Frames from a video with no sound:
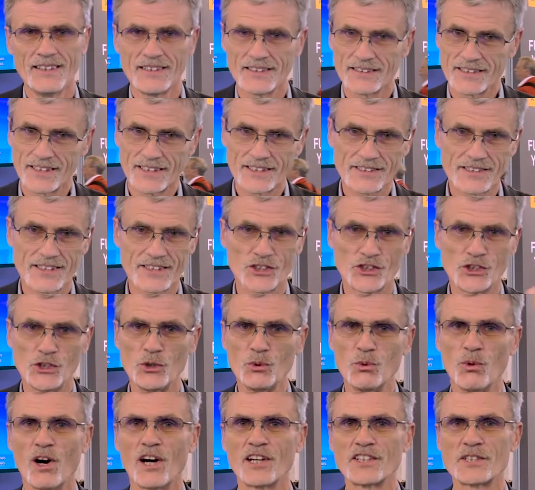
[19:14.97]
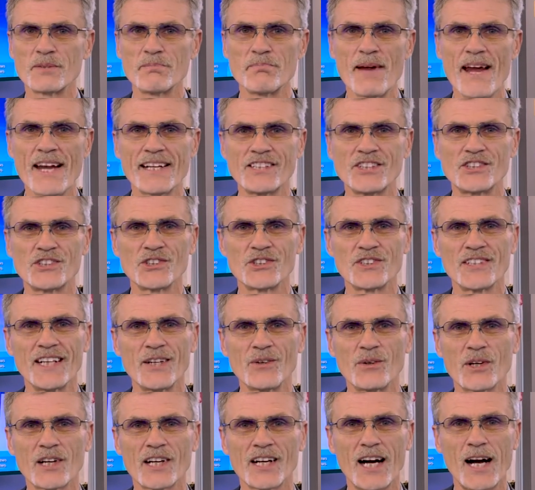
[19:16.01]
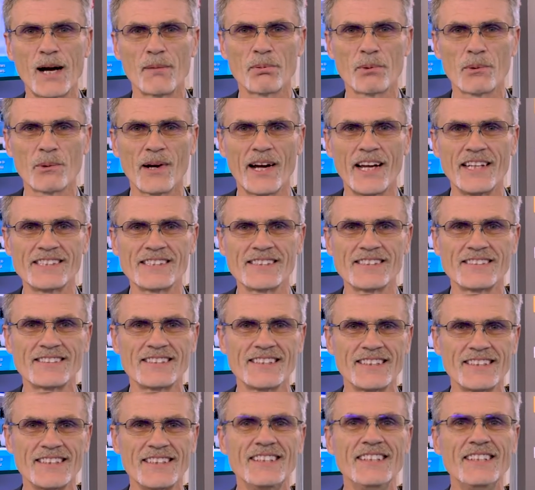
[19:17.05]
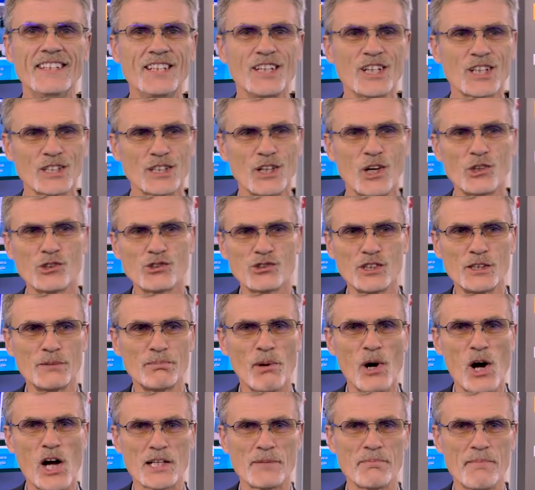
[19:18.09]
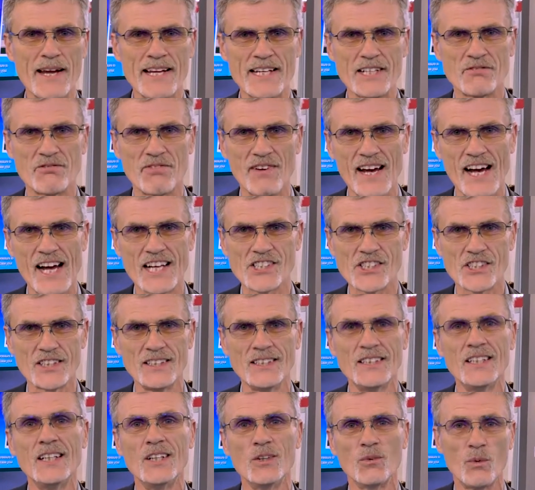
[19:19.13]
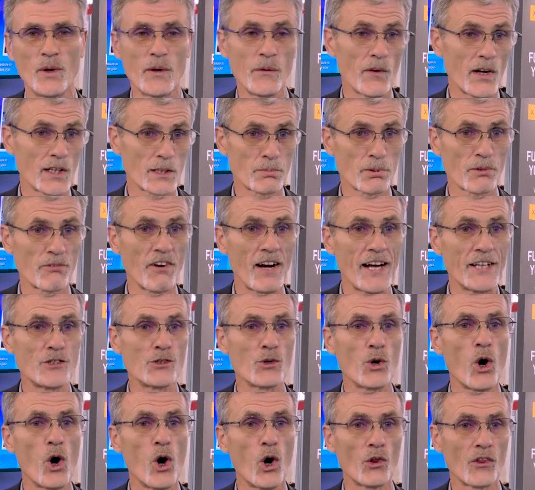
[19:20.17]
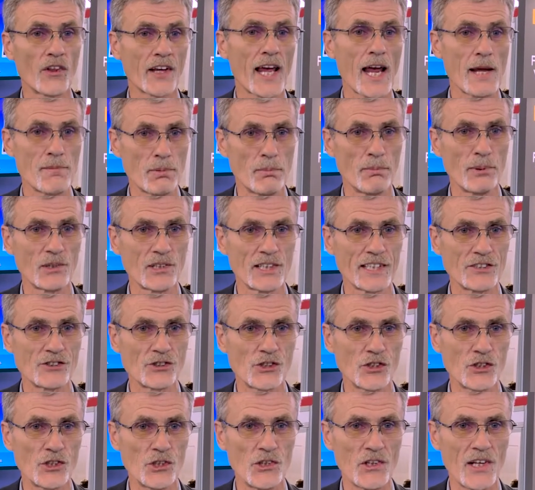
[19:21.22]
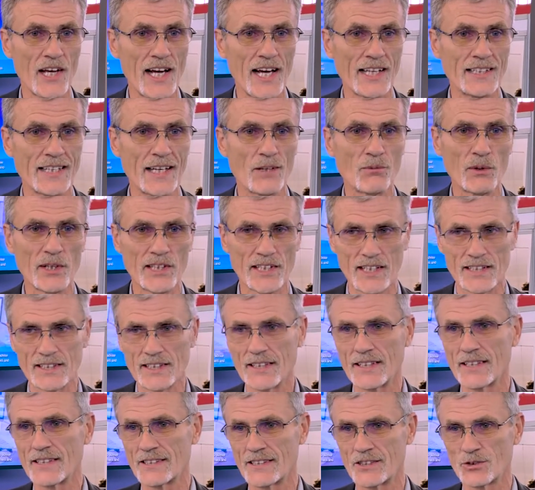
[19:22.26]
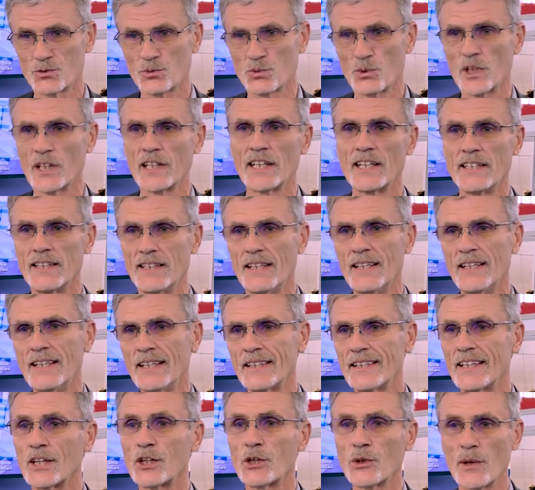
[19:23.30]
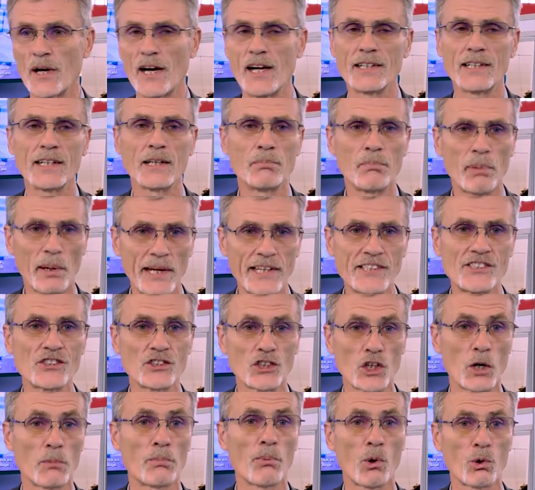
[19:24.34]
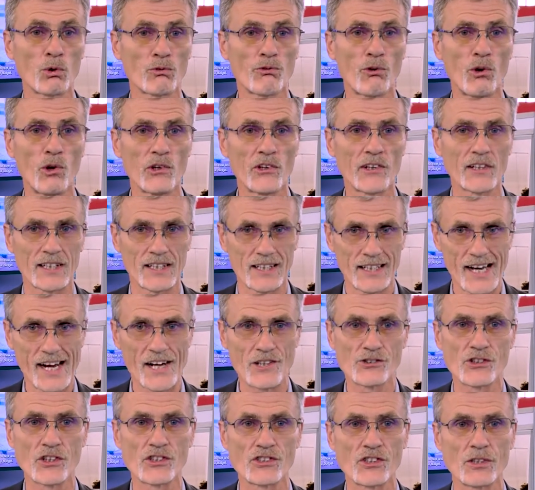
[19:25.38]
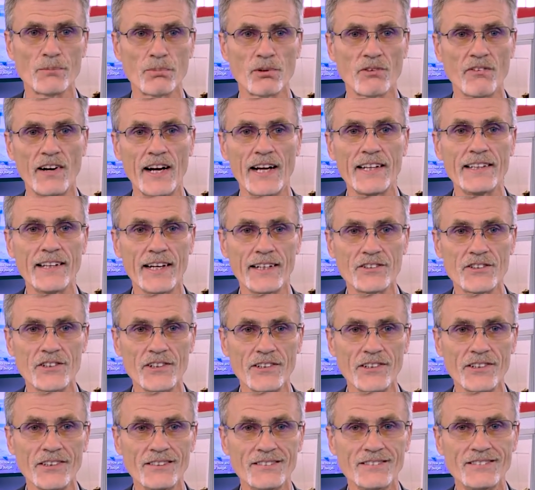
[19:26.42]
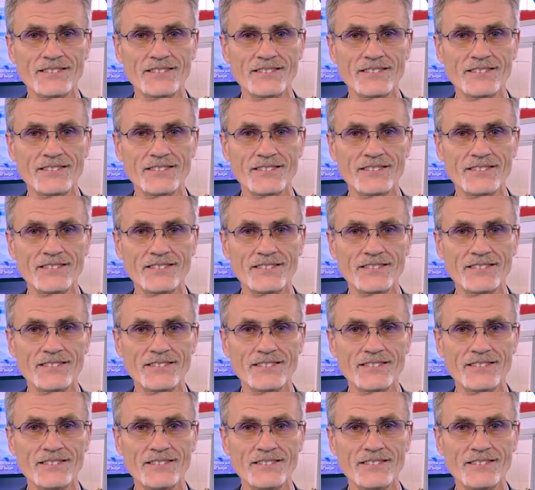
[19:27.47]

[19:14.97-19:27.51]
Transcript: Just as you want to manage your network operations in a closed-loop automated fashion, we want to provide you all the capabilities to do that, and we think that this is really the crowning piece in our portfolio that allows us to provide that to you.